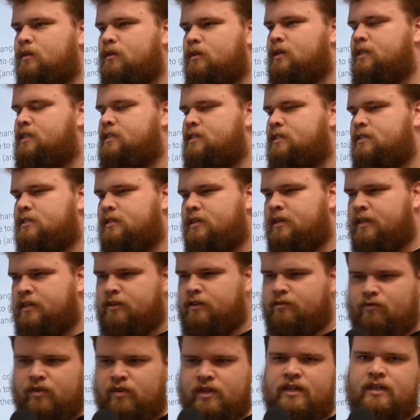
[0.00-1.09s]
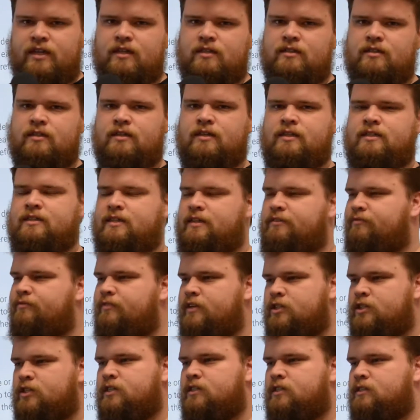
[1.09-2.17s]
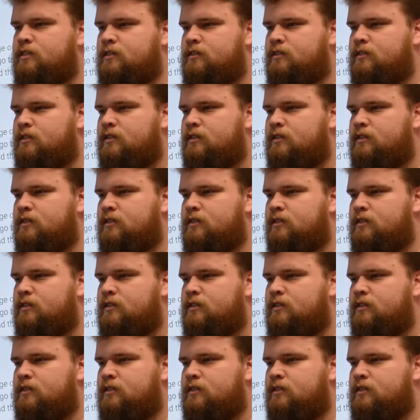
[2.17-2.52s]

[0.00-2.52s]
It's inconvenient, it's inefficient,